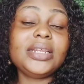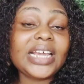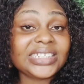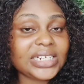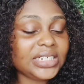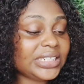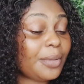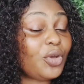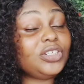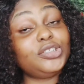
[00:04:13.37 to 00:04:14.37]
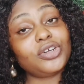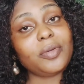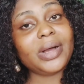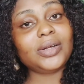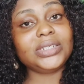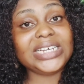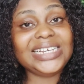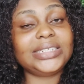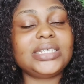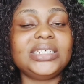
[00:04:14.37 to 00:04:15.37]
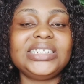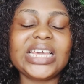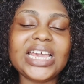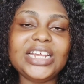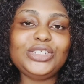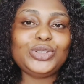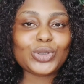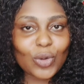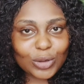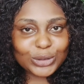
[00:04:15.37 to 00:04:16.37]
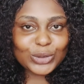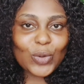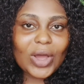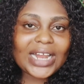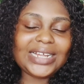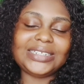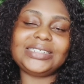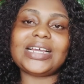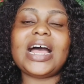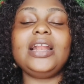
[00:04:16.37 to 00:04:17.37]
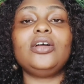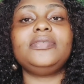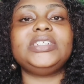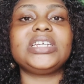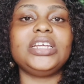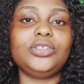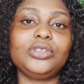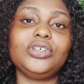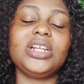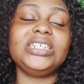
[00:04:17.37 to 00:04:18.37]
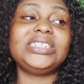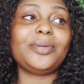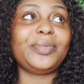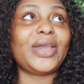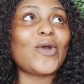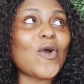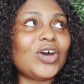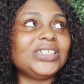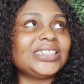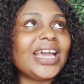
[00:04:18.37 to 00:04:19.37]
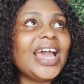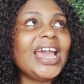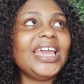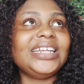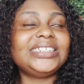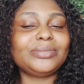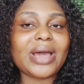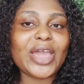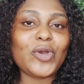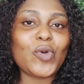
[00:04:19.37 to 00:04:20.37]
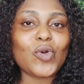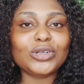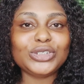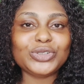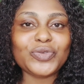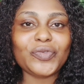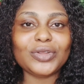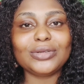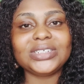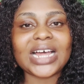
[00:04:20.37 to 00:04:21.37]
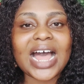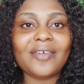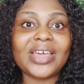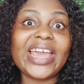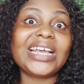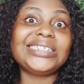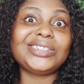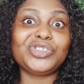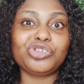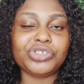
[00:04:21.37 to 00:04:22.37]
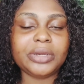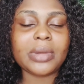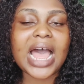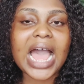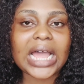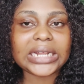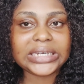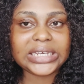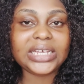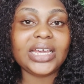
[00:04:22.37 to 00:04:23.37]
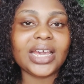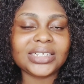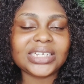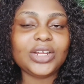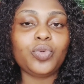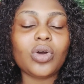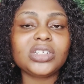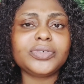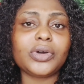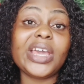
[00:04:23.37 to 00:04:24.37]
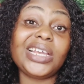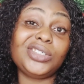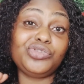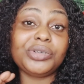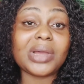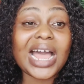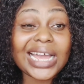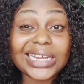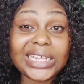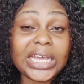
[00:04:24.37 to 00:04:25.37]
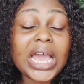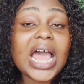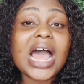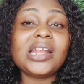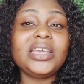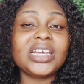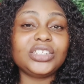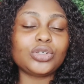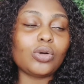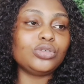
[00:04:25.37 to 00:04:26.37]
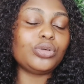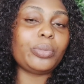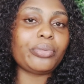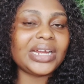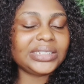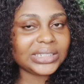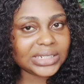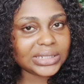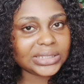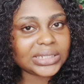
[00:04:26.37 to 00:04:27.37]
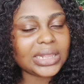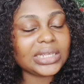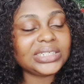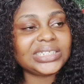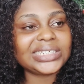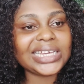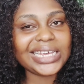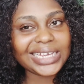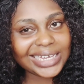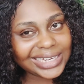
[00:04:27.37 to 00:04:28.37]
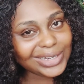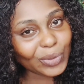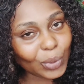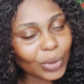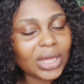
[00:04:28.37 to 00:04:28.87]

next cleanser I'm going to talk about is the Skin Doctor cleanser. I love the Skin Doctor cleanser because it's my go-to for those that have extreme acne. Yes, it works for extreme acne, and yes, it also brightens the skin.